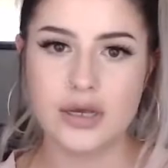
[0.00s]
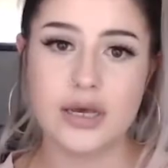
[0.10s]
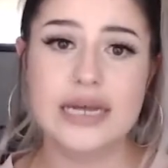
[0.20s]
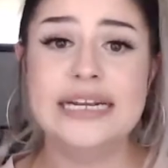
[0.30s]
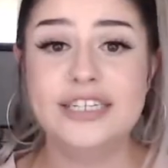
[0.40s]

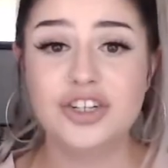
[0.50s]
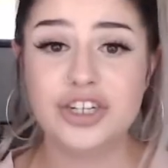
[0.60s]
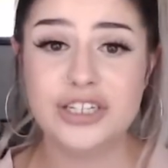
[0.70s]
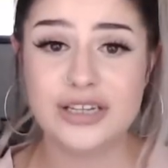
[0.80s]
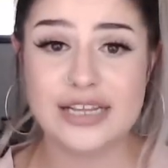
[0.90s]
In addition
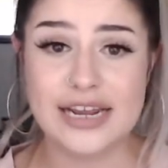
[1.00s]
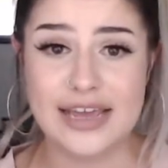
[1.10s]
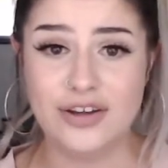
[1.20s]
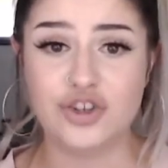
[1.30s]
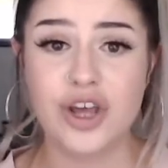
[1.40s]
to
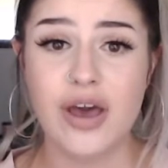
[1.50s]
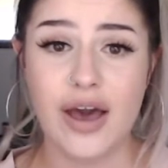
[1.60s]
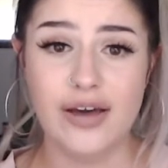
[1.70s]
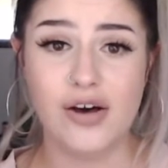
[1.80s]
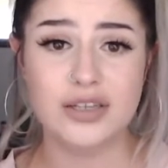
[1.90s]
Laneige,
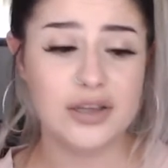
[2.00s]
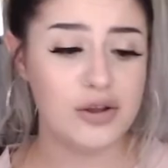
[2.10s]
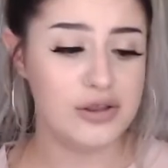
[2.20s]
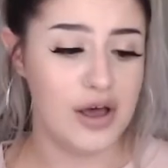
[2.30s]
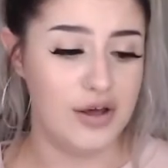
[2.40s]
I also
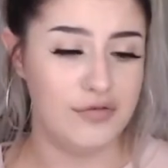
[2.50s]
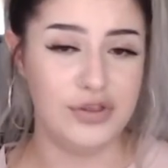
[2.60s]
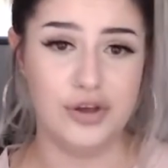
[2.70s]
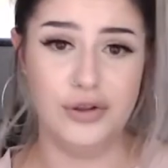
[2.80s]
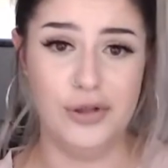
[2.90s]
love
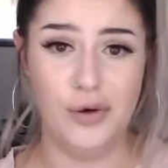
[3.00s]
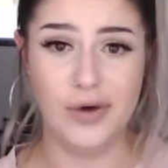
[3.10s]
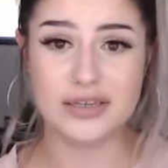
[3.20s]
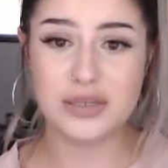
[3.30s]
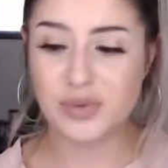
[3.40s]
the Glow
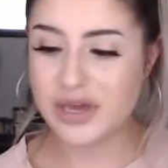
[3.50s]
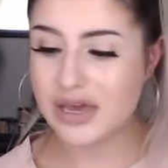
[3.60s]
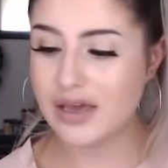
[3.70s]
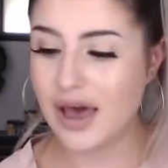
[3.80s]
Recipe.